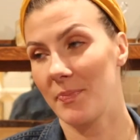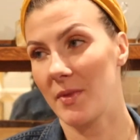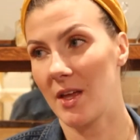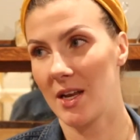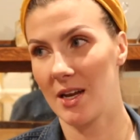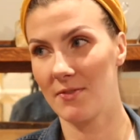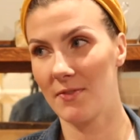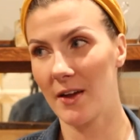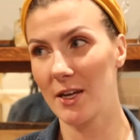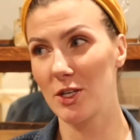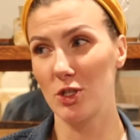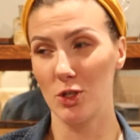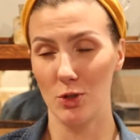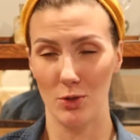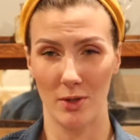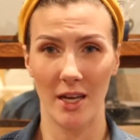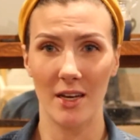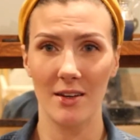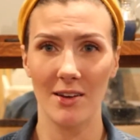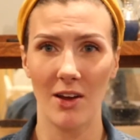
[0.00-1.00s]
And if I do
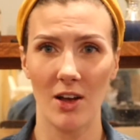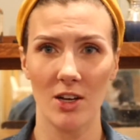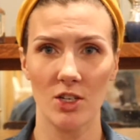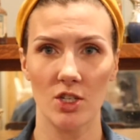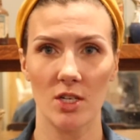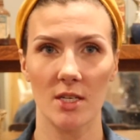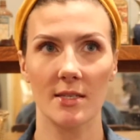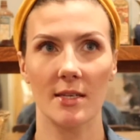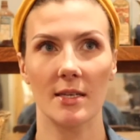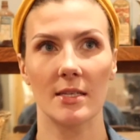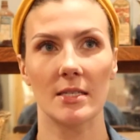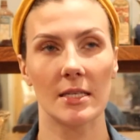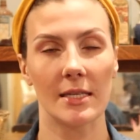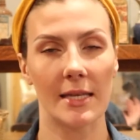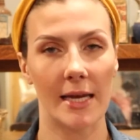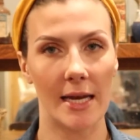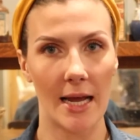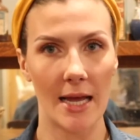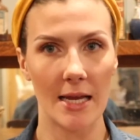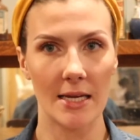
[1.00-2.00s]
get nauseous, it's
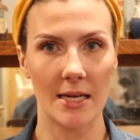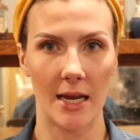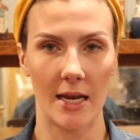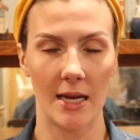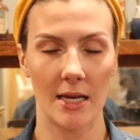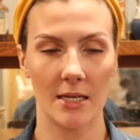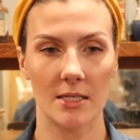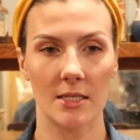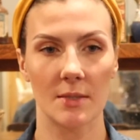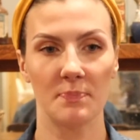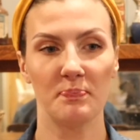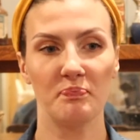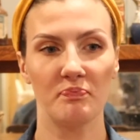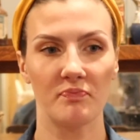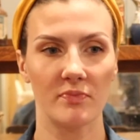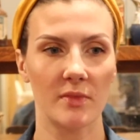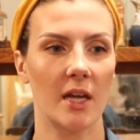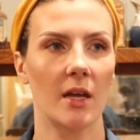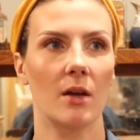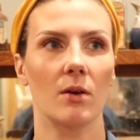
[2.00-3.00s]
late at night.
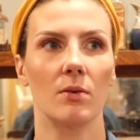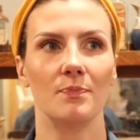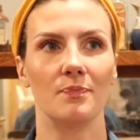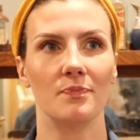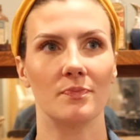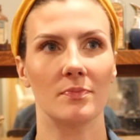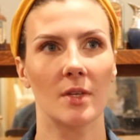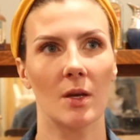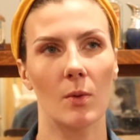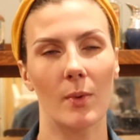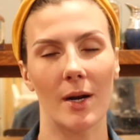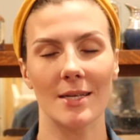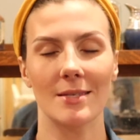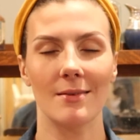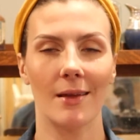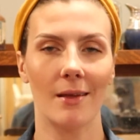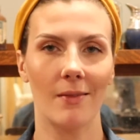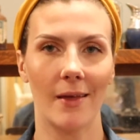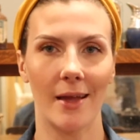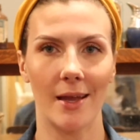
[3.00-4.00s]
Like when I
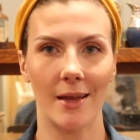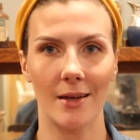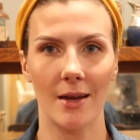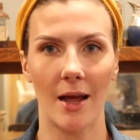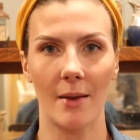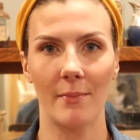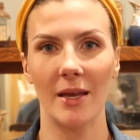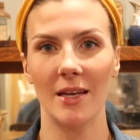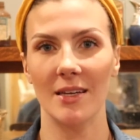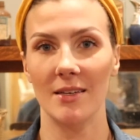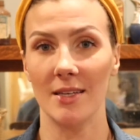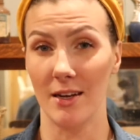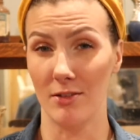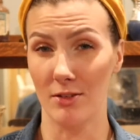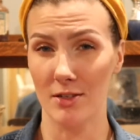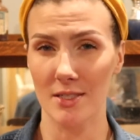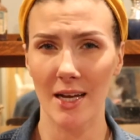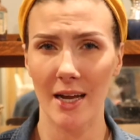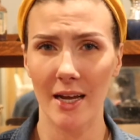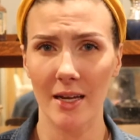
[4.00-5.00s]
say late, I mean
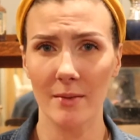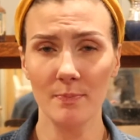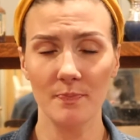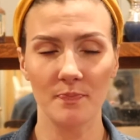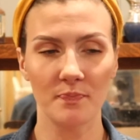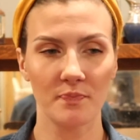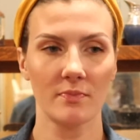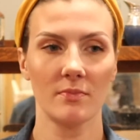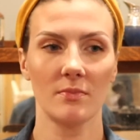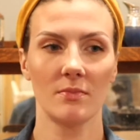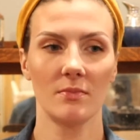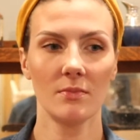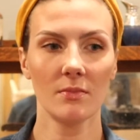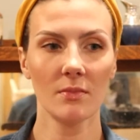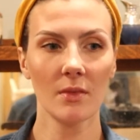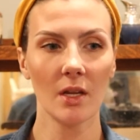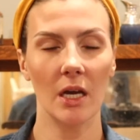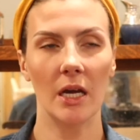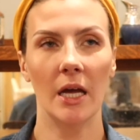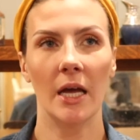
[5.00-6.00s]
dinner time,
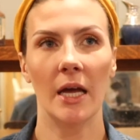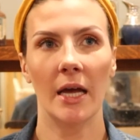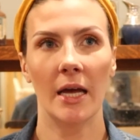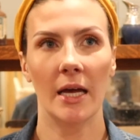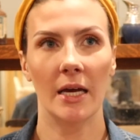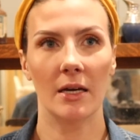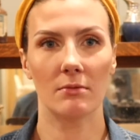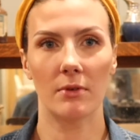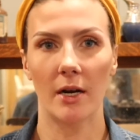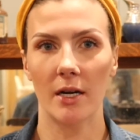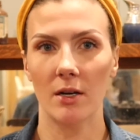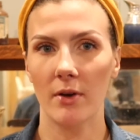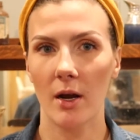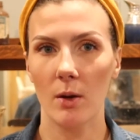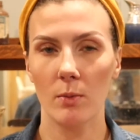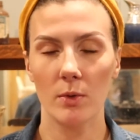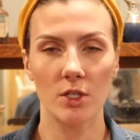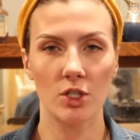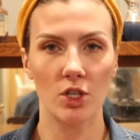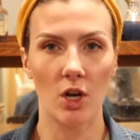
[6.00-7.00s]
right
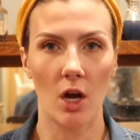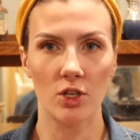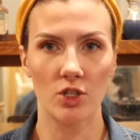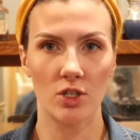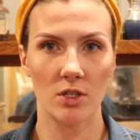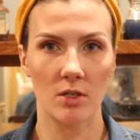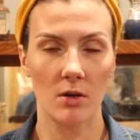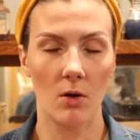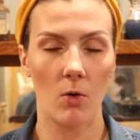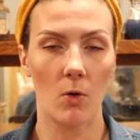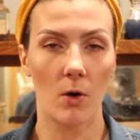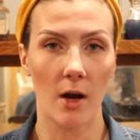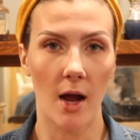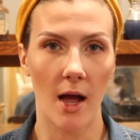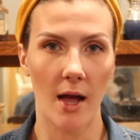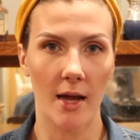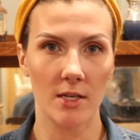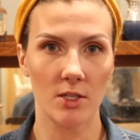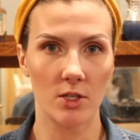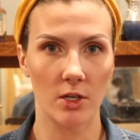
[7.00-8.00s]
around when Josh or
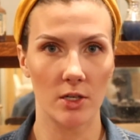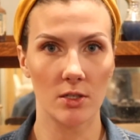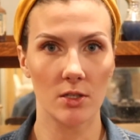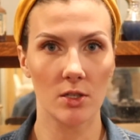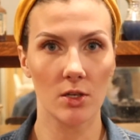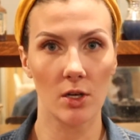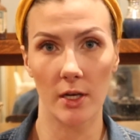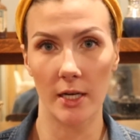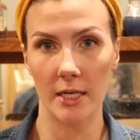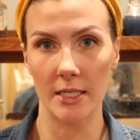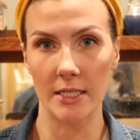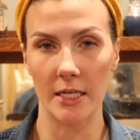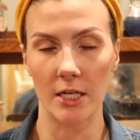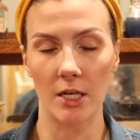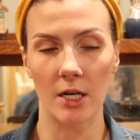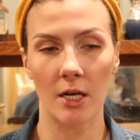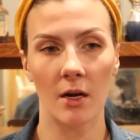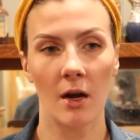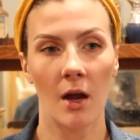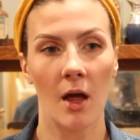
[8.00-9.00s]
I starts cooking
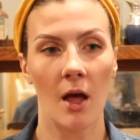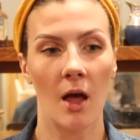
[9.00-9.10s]
dinner.